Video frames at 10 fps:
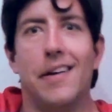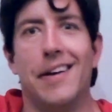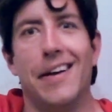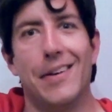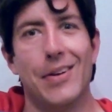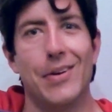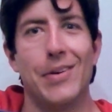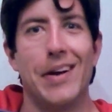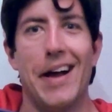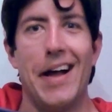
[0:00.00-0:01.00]
I don't
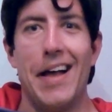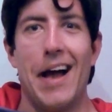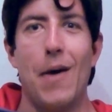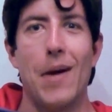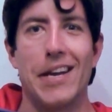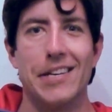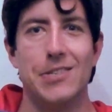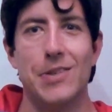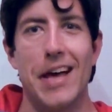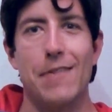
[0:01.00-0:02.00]
know how I could
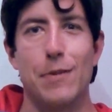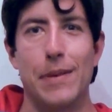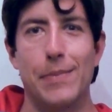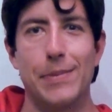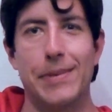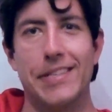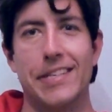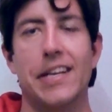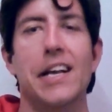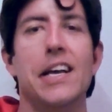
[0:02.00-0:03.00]
do that for people, but
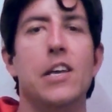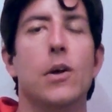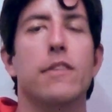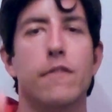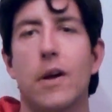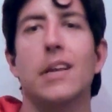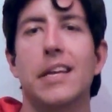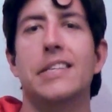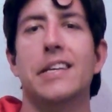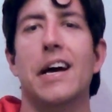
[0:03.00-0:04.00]
uh, you know, at the very
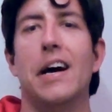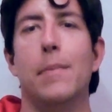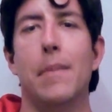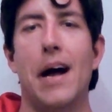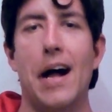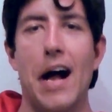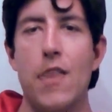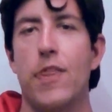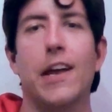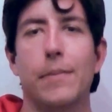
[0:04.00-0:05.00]
least, um, I
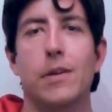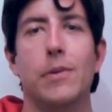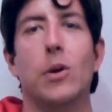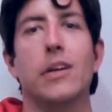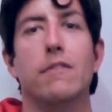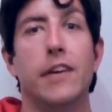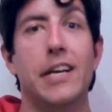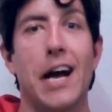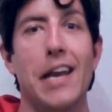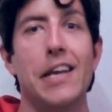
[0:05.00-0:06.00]
think I'm going to be going to
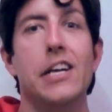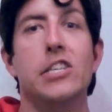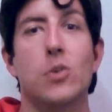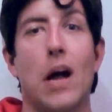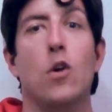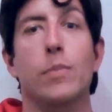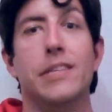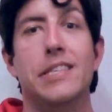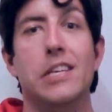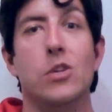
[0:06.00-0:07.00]
VidCon, so I will be
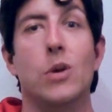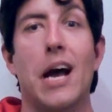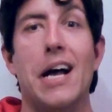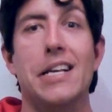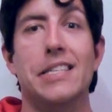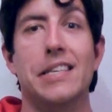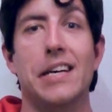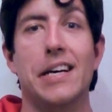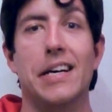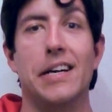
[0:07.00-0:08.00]
seeing you guys
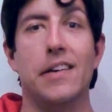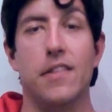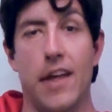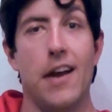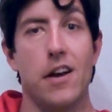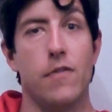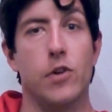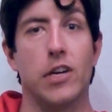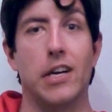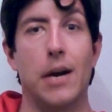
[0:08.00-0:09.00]
uh, there if
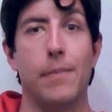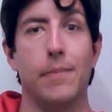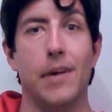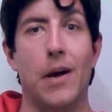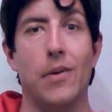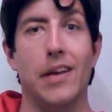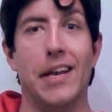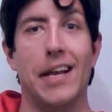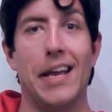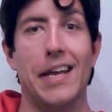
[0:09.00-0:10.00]
you're going to come out
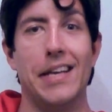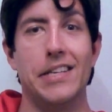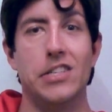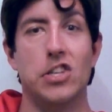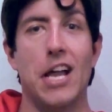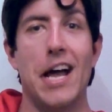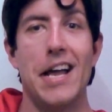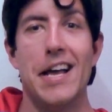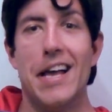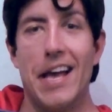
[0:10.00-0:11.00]
in LA in
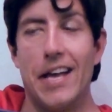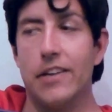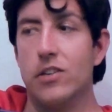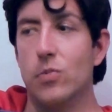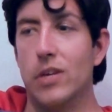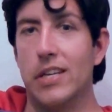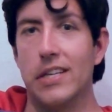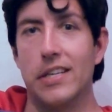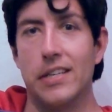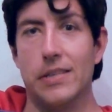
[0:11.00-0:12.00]
July, and we can
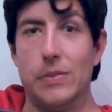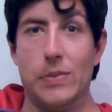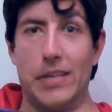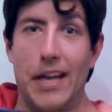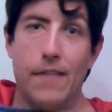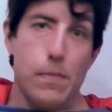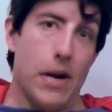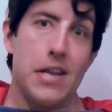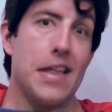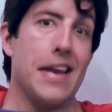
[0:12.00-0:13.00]
uh, we can have a
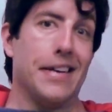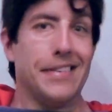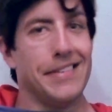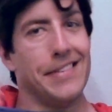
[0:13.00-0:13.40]
party then.